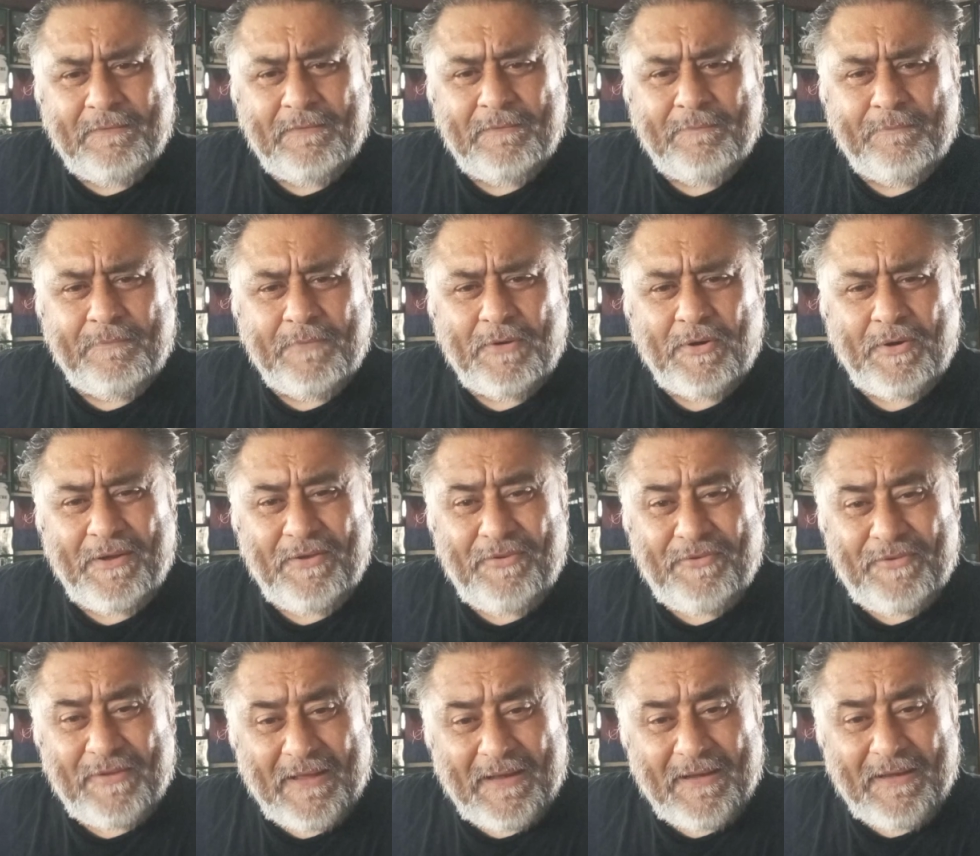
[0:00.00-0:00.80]
Marie
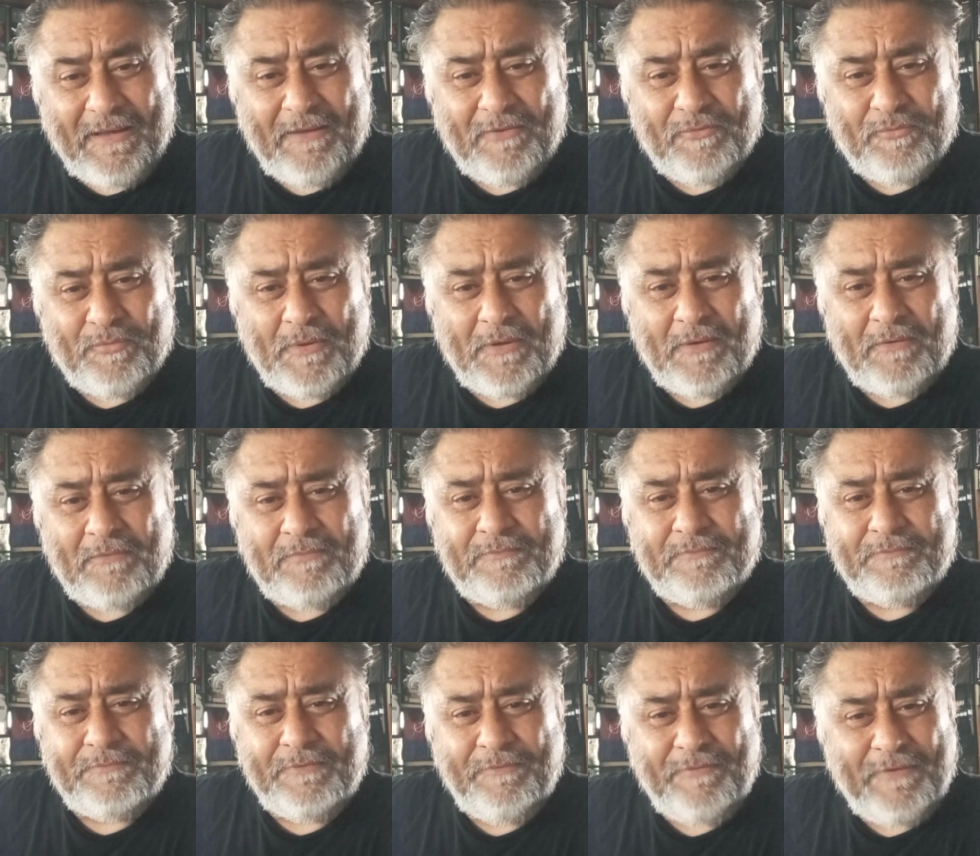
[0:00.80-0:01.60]
Sadi as well,
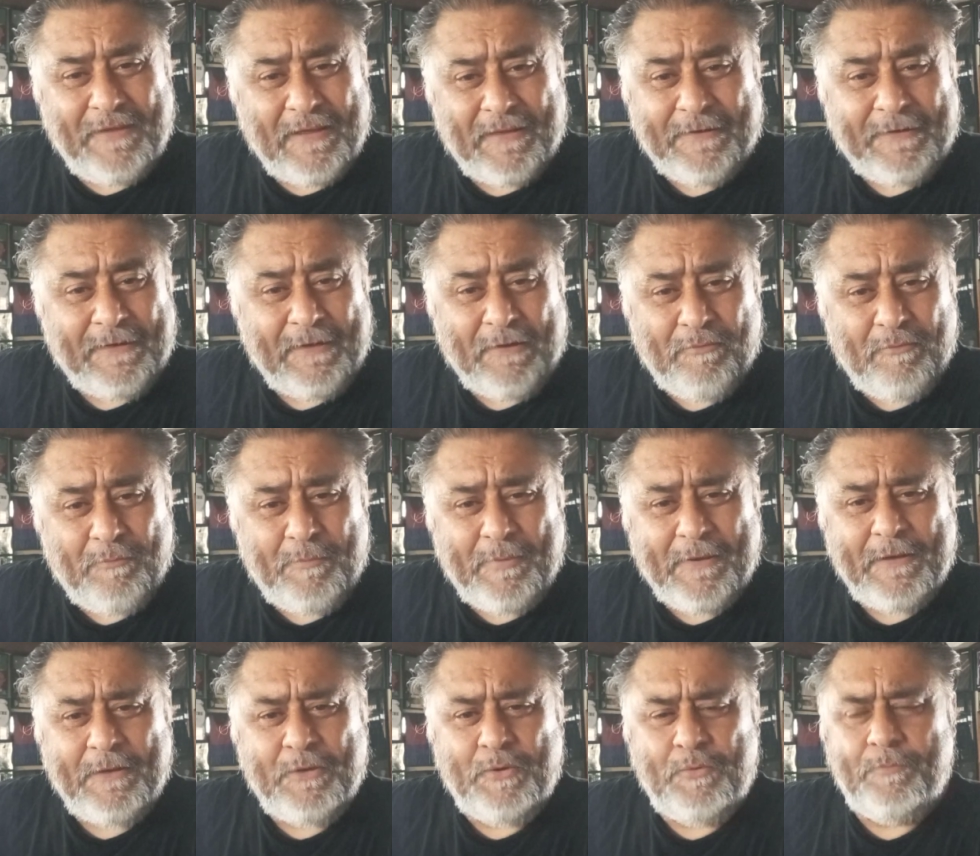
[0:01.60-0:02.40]
Viviani,
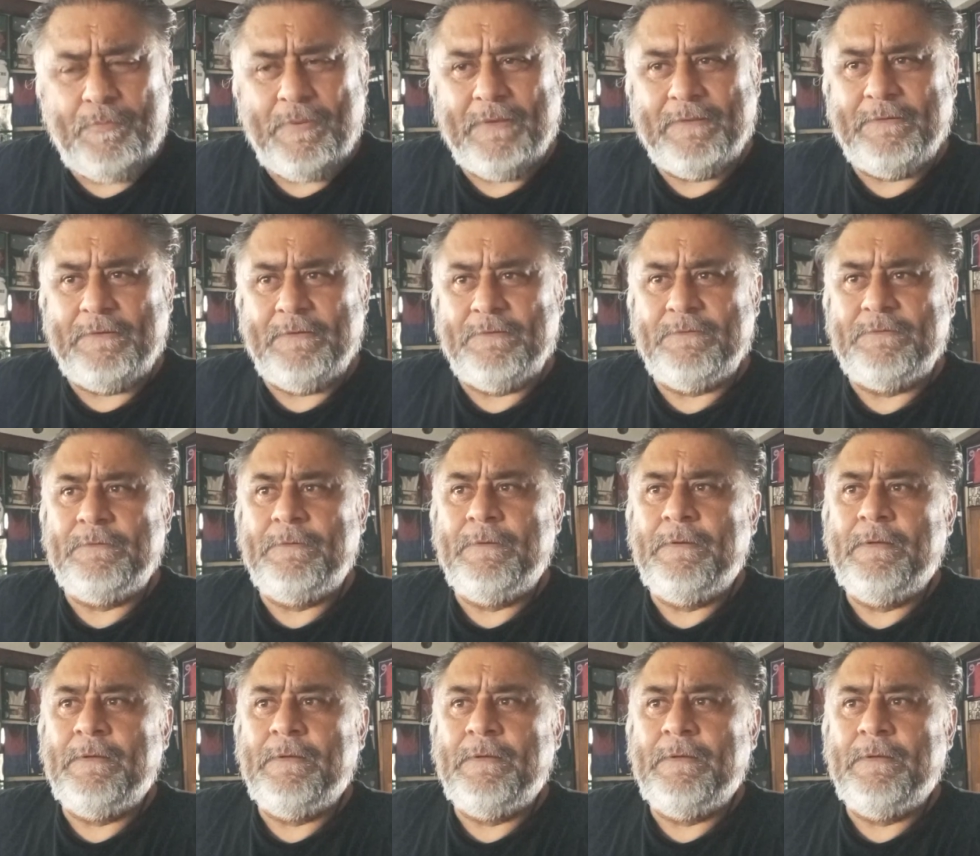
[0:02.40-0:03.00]
everybody knew about this.